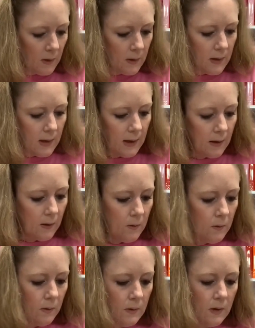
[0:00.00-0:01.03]
Now,
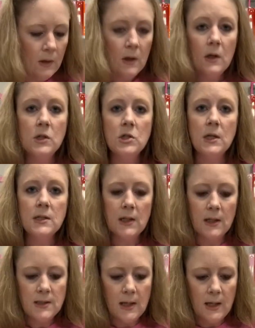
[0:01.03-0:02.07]
just
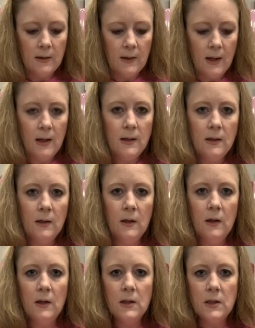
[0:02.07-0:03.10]
going to take that
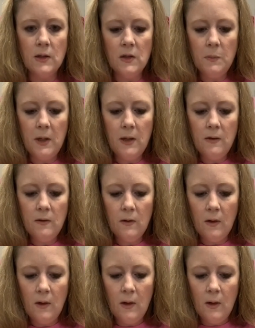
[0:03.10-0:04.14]
to this piece,
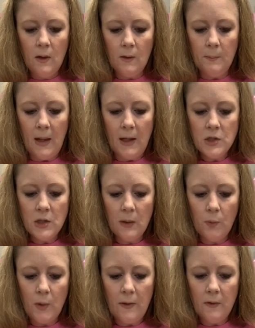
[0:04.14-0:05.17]
match it up
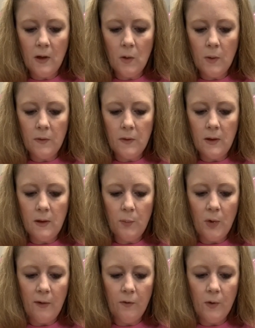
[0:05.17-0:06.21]
right there with the
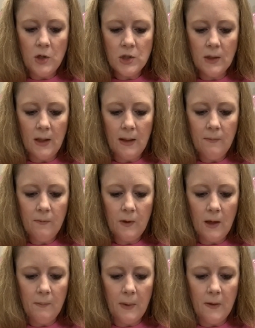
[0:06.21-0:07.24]
perforation line
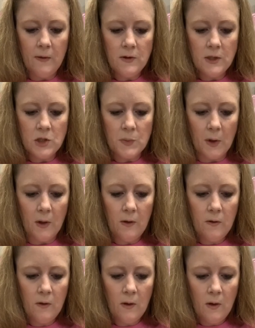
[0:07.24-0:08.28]
cut by the stitch
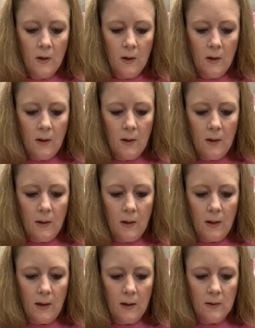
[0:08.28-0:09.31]
marks,
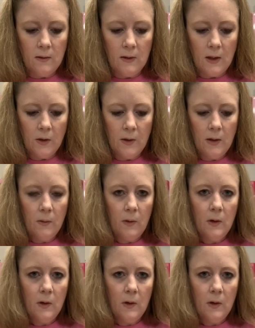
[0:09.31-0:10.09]
and center it